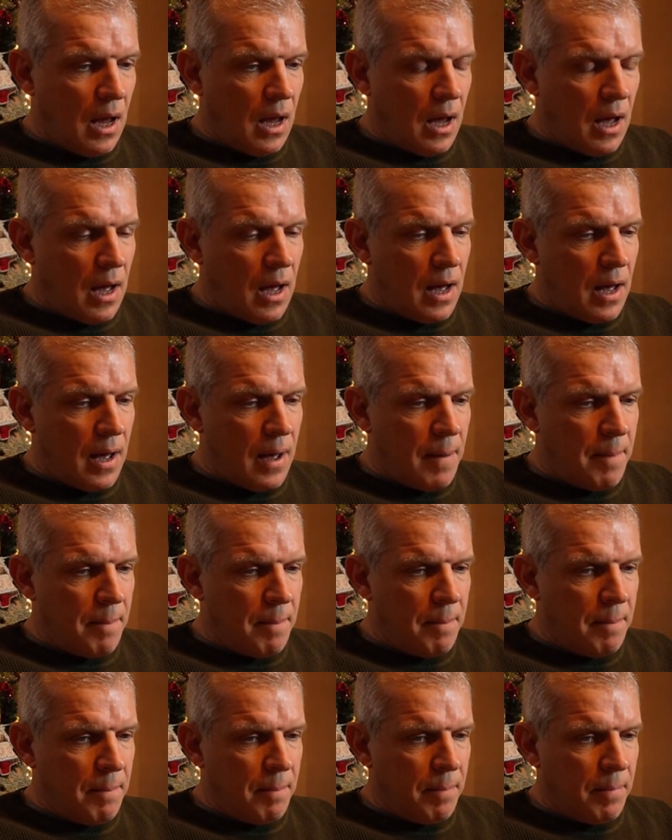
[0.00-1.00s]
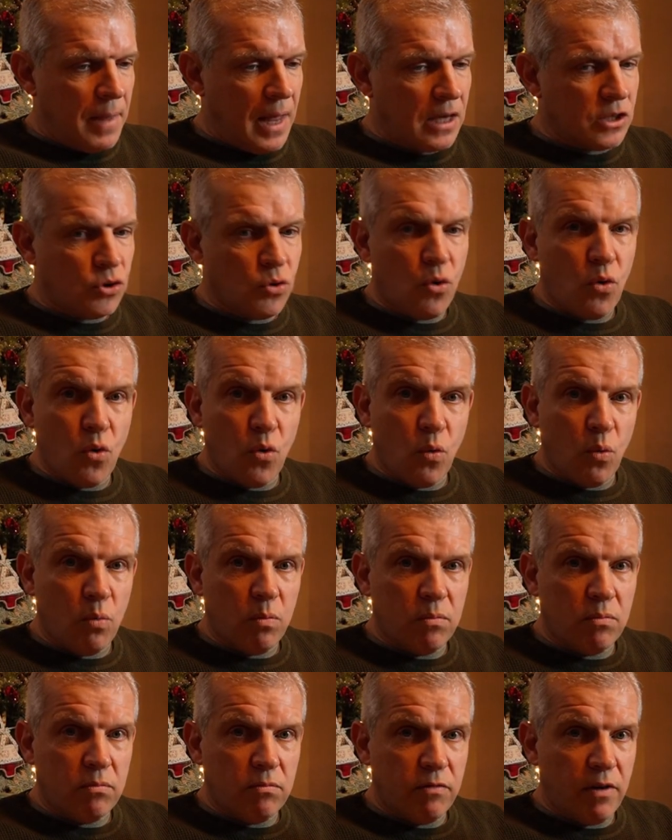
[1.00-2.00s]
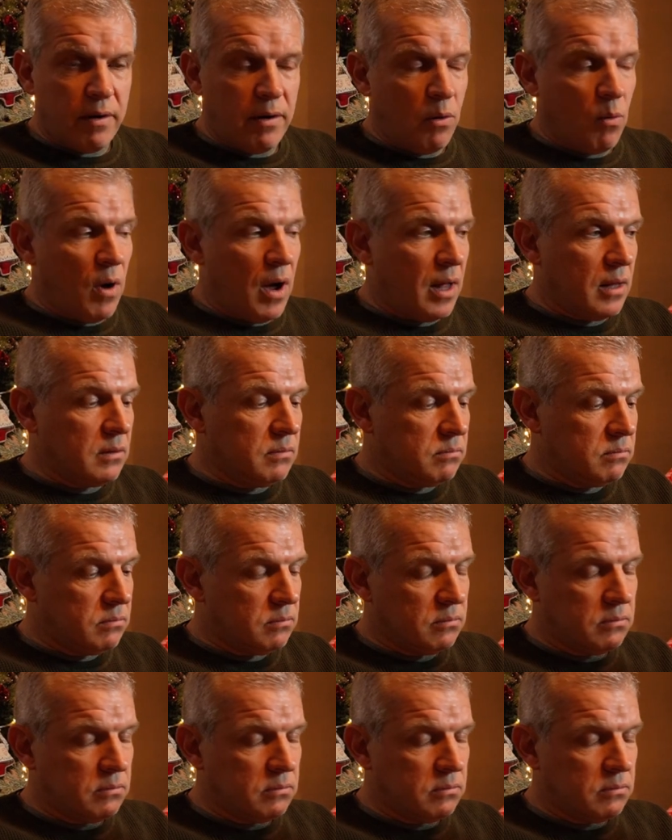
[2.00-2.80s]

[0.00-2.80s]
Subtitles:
That's all very well.